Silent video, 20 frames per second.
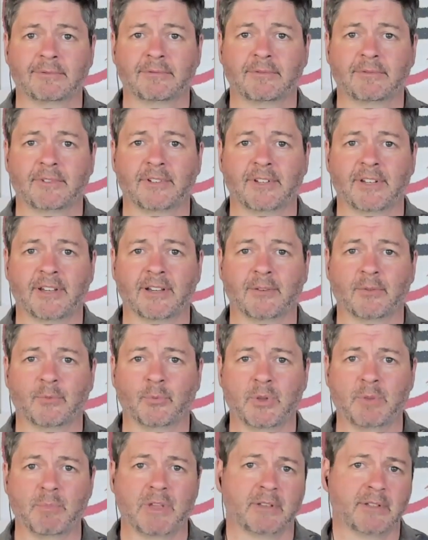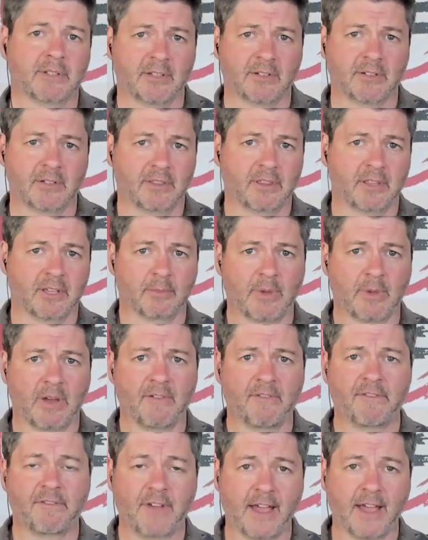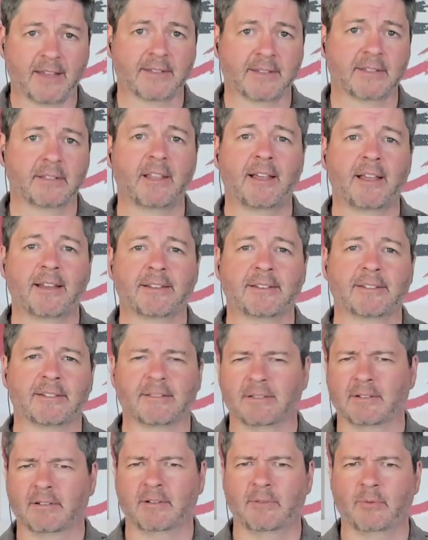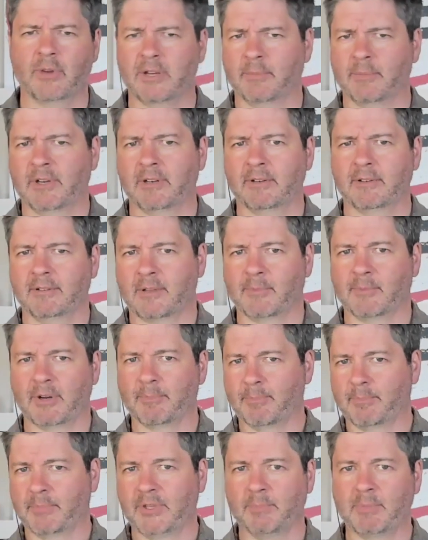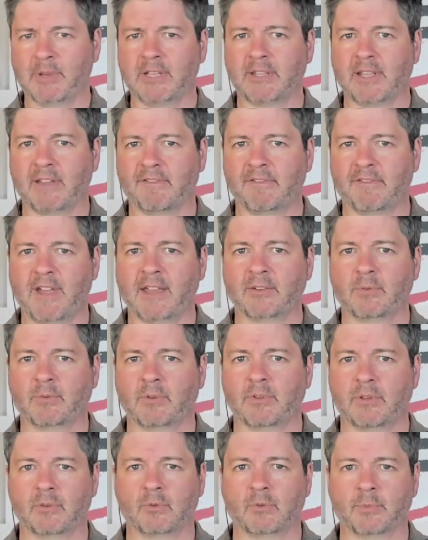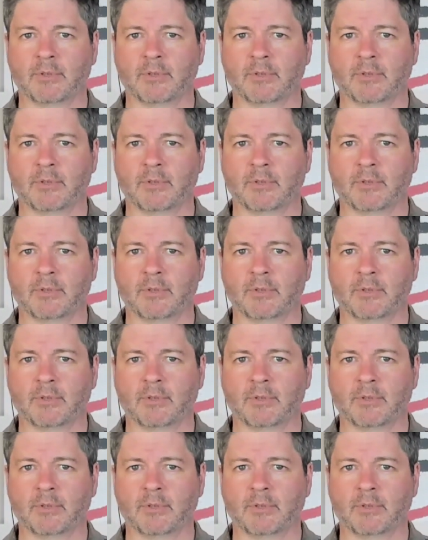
No. Uh, we men tend to think about facts a lot, and oh wait a minute, I'm going to debate that fact with you.